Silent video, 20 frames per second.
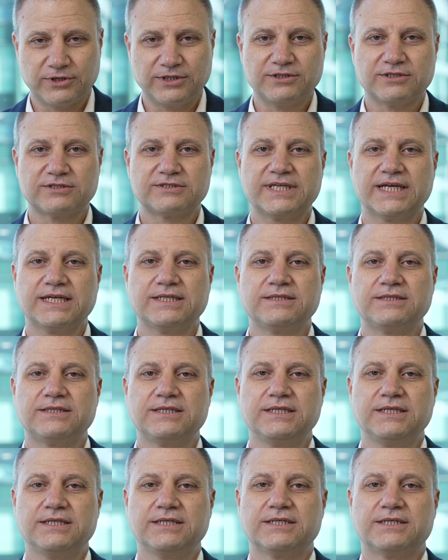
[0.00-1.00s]
understand
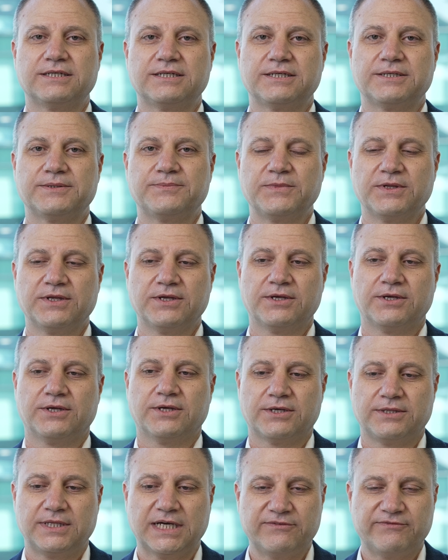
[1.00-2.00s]
the
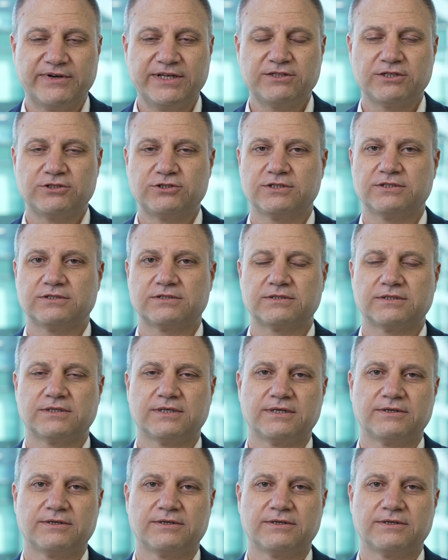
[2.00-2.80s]
advantages,